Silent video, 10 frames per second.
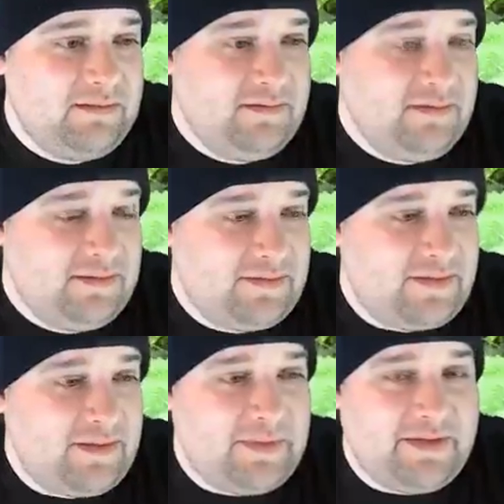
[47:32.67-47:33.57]
So
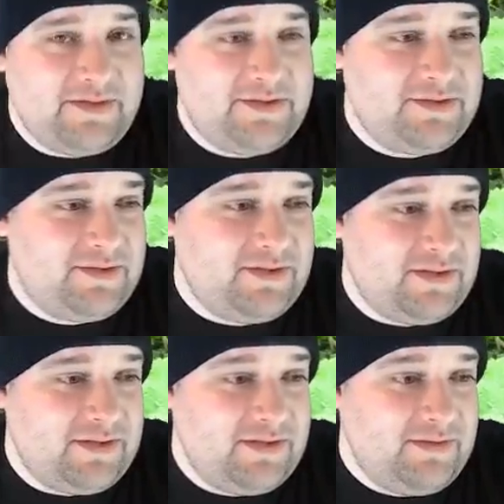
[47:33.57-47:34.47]
I'm not
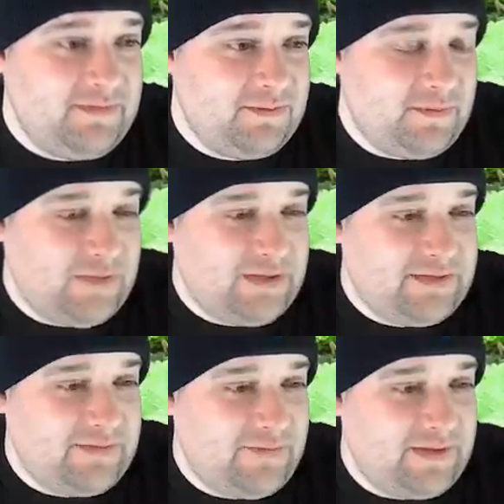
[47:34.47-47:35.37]
sure what
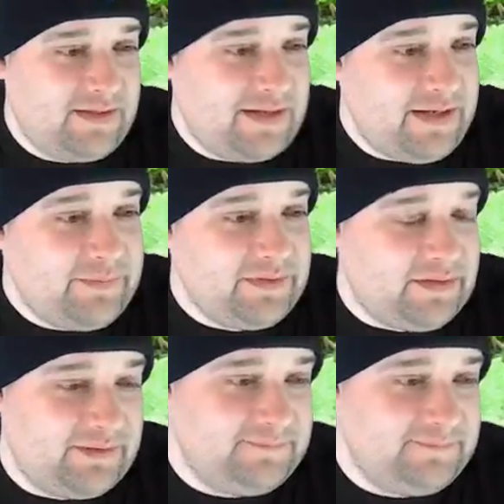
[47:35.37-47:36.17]
could have happened there.